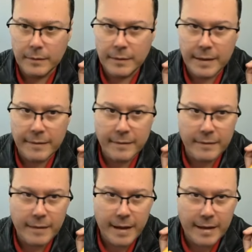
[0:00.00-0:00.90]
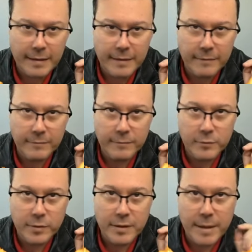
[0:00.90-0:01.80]
Let's attack.
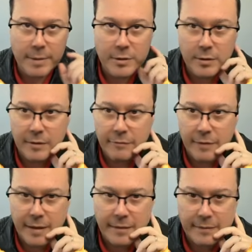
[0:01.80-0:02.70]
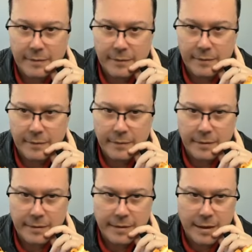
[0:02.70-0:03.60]
3 damage to the face.
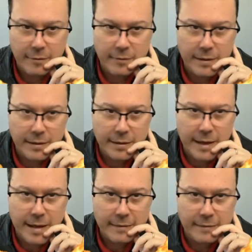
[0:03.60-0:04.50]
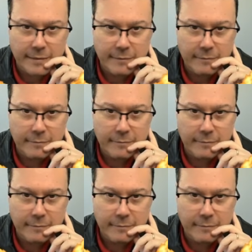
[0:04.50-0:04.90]
And now they get